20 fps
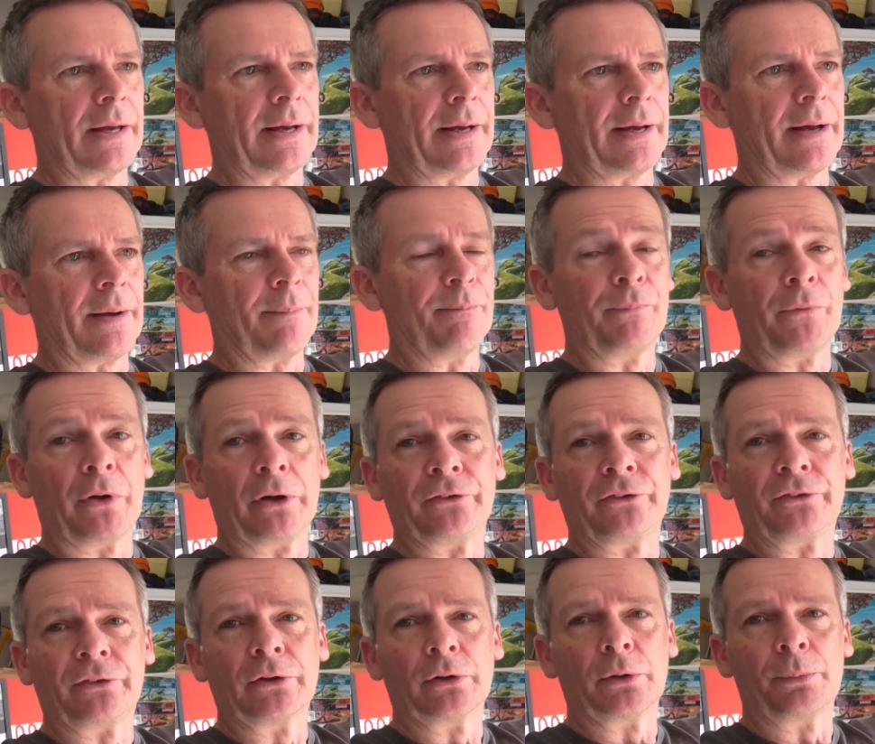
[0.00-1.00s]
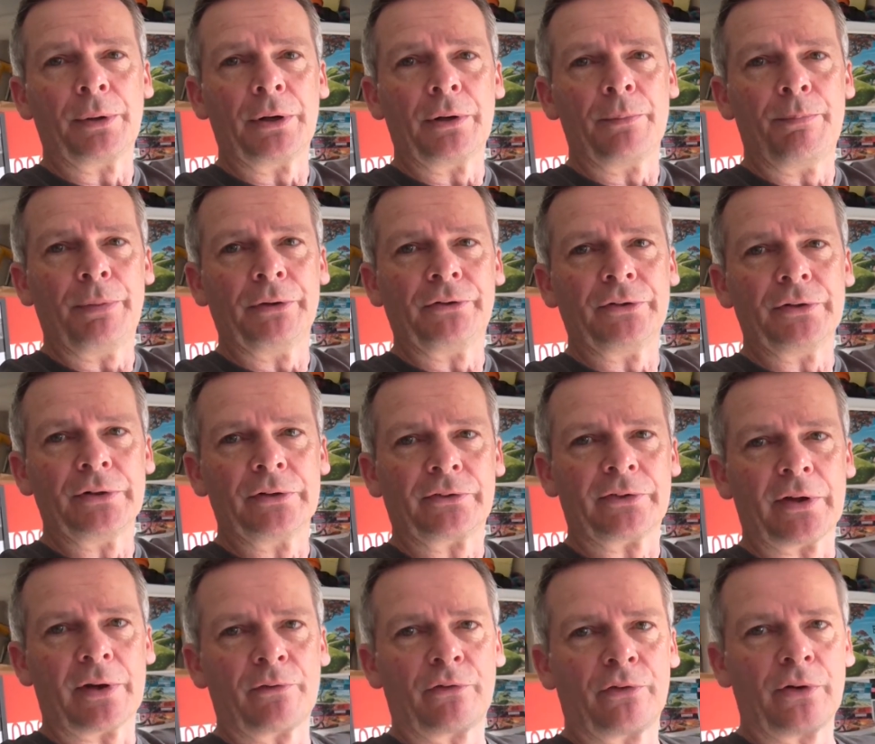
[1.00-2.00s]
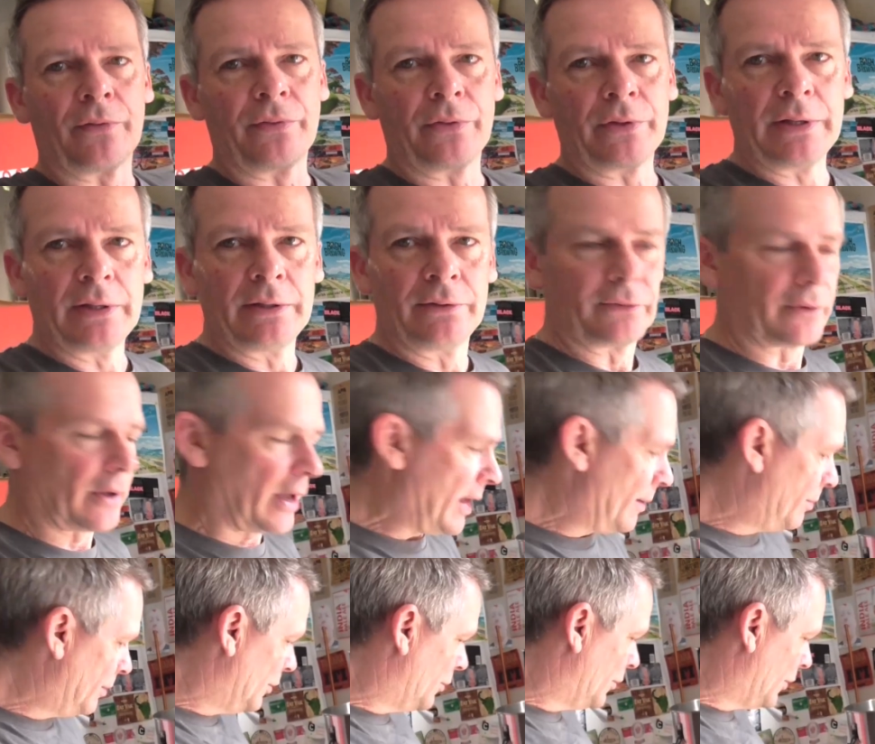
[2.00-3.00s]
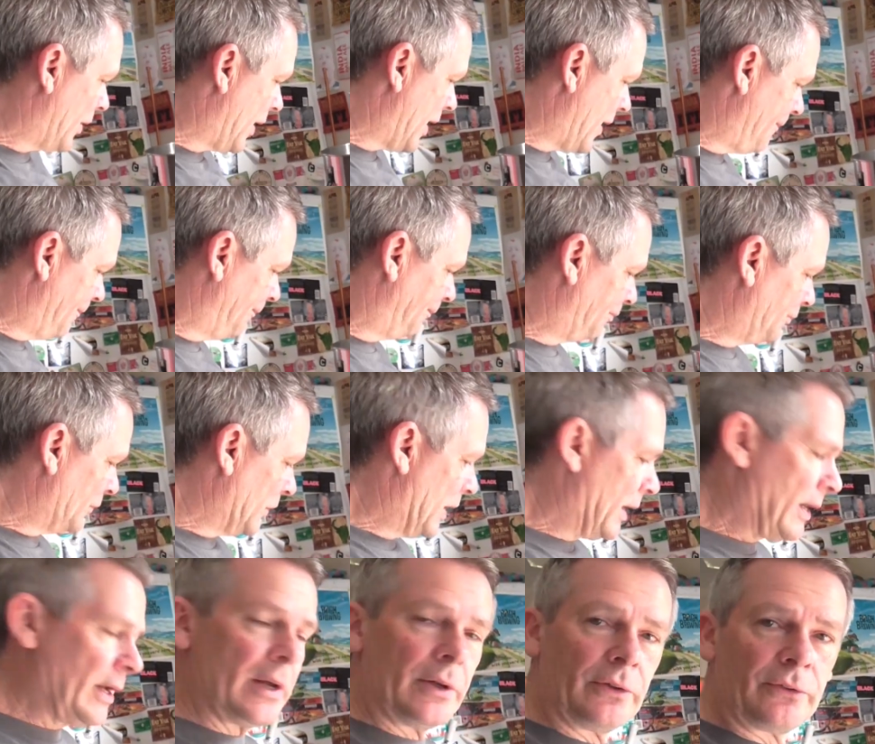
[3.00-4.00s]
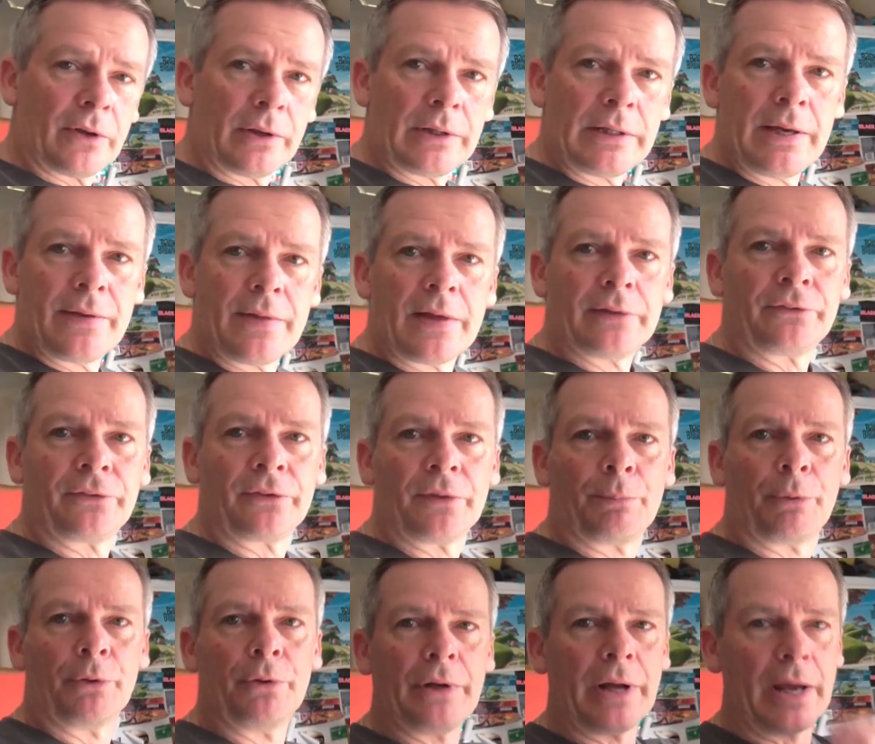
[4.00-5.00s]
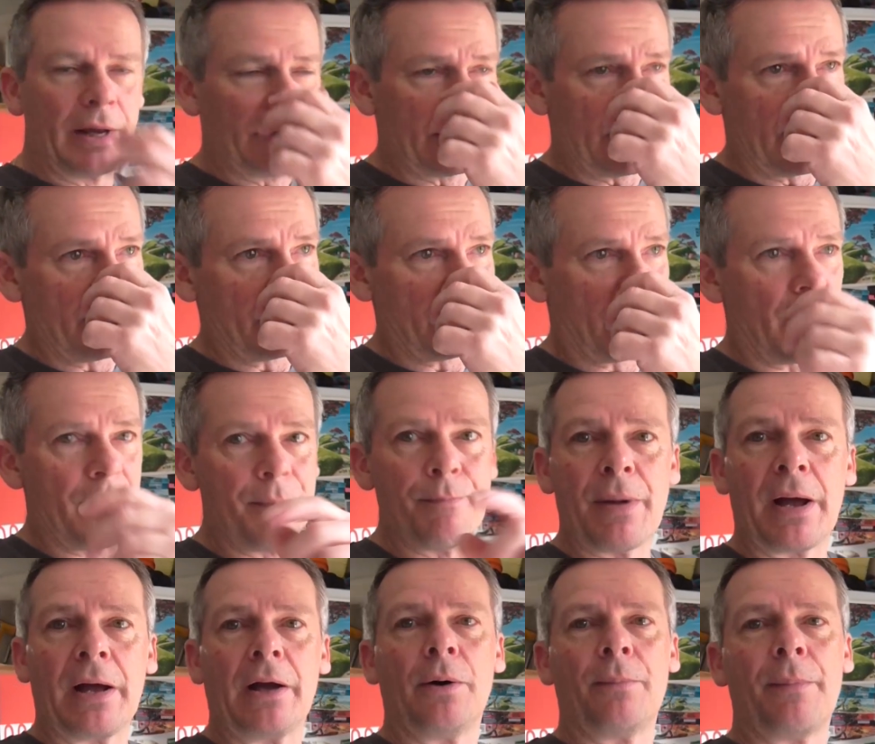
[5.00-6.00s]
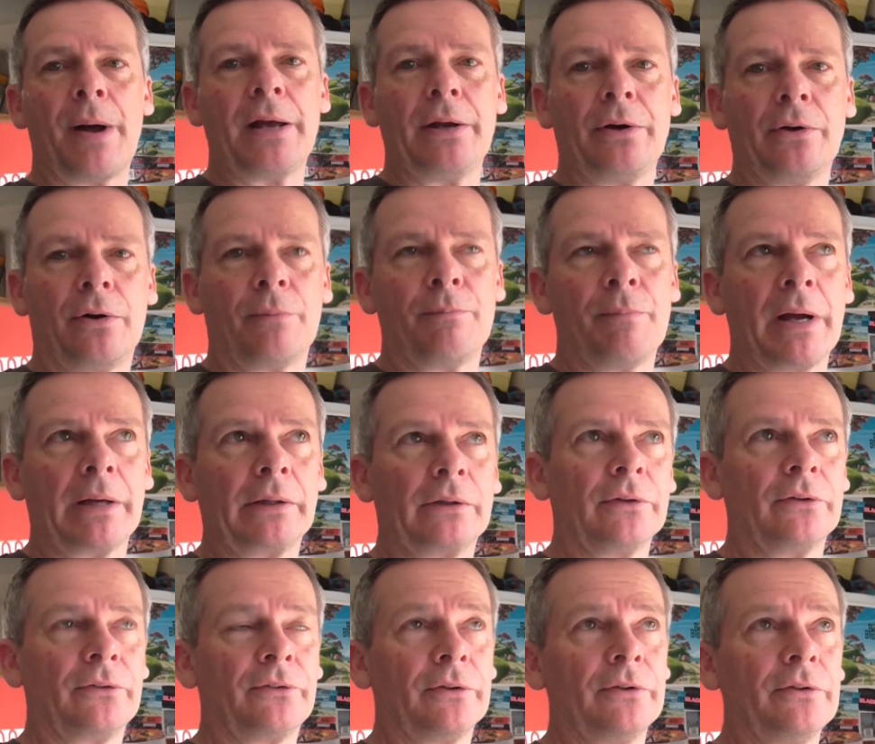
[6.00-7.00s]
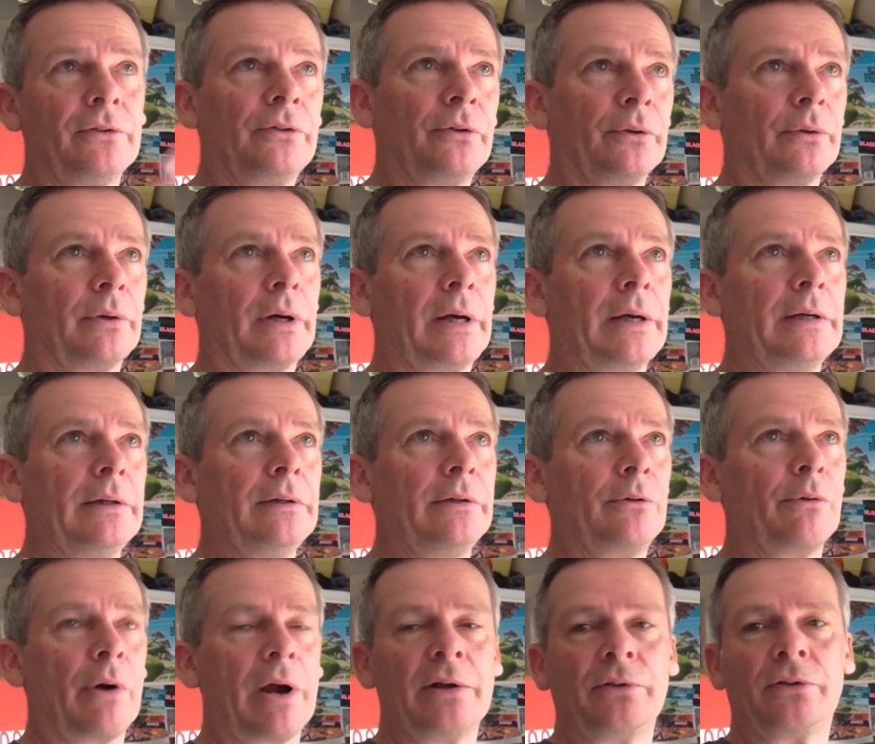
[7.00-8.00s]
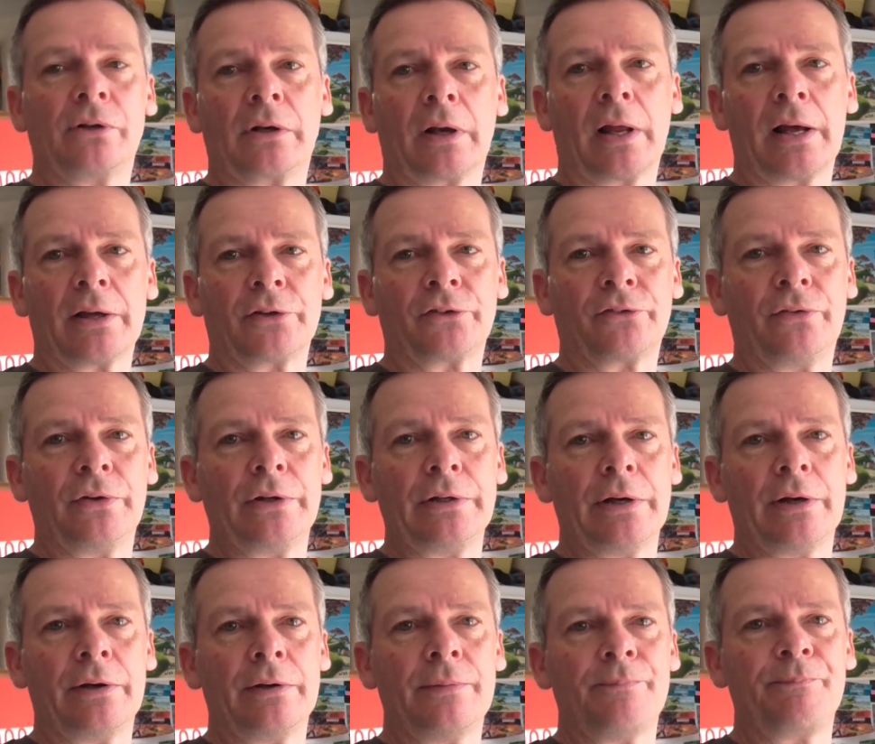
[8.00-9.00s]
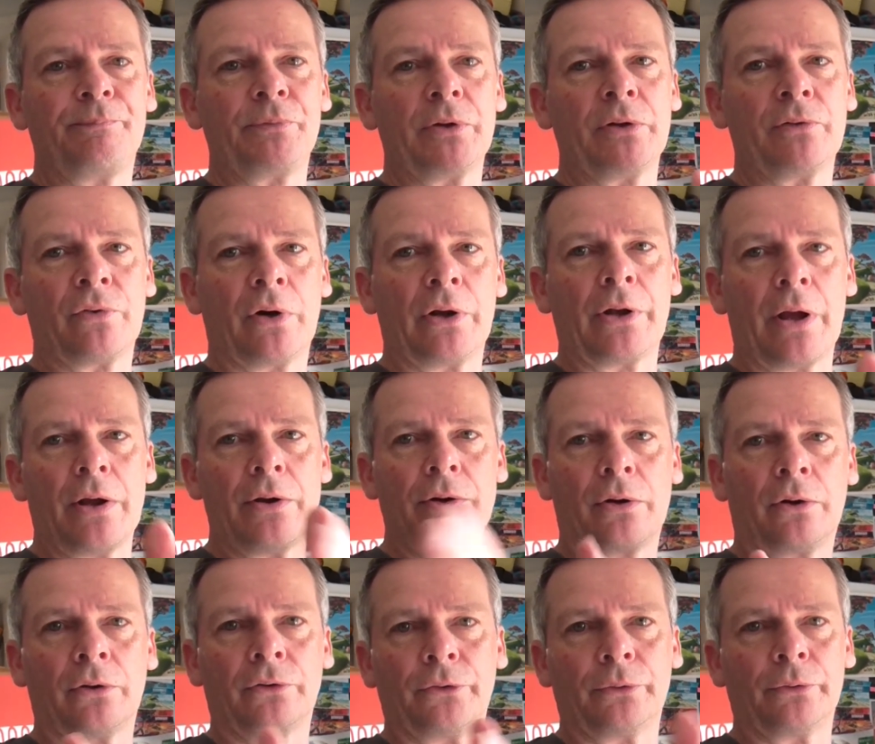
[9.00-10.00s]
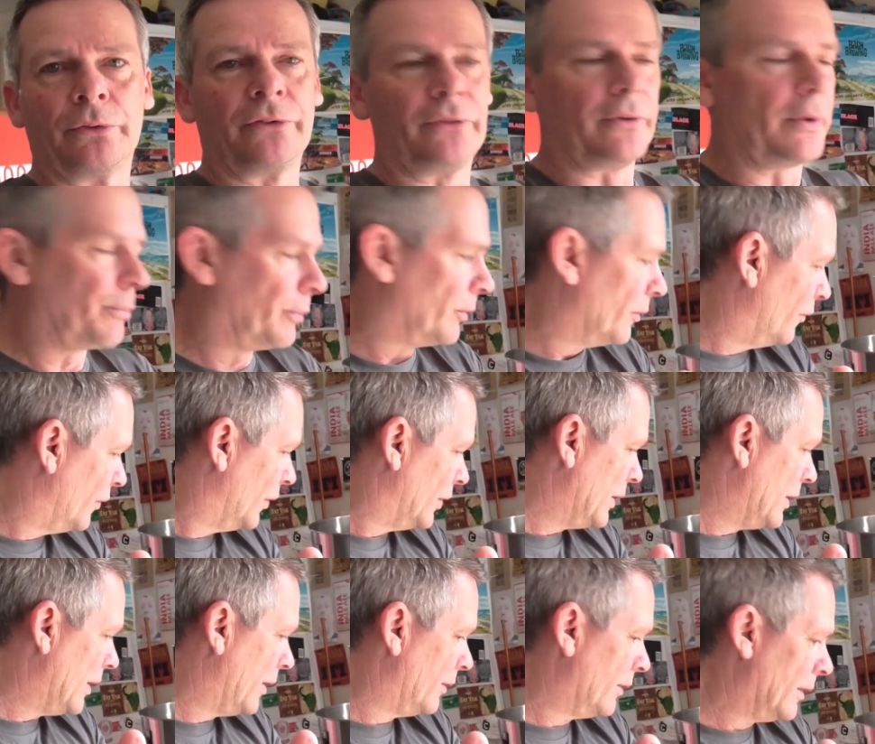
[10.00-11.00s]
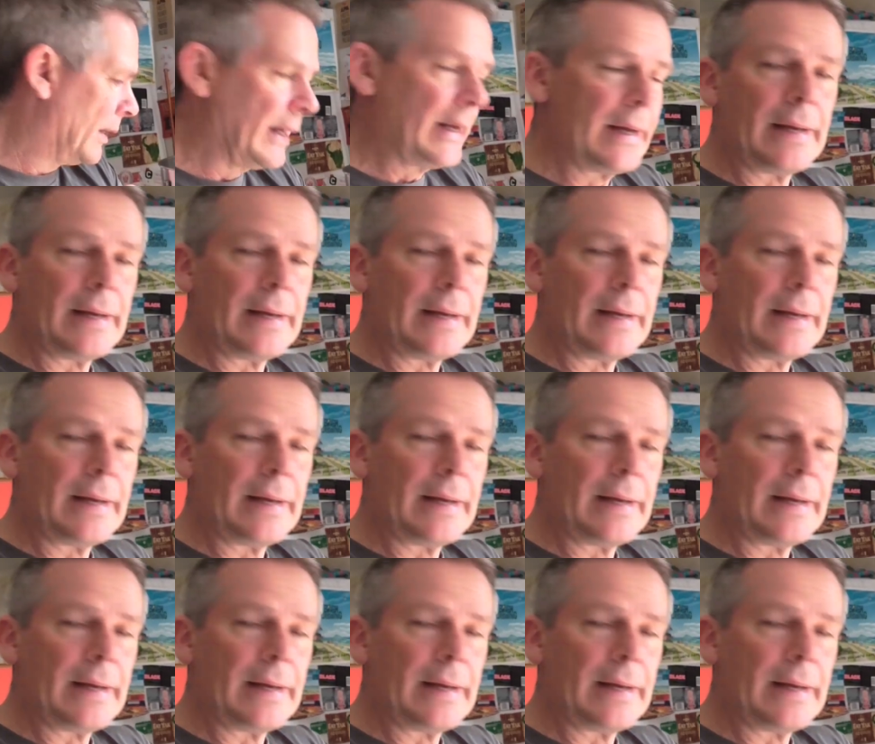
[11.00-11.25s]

Nice little bit of bitterness up front there, so happy with that. So yeah, that's the brew day done. I may or may not make this into a grain to glass video. If I don't, I'll do a separate video.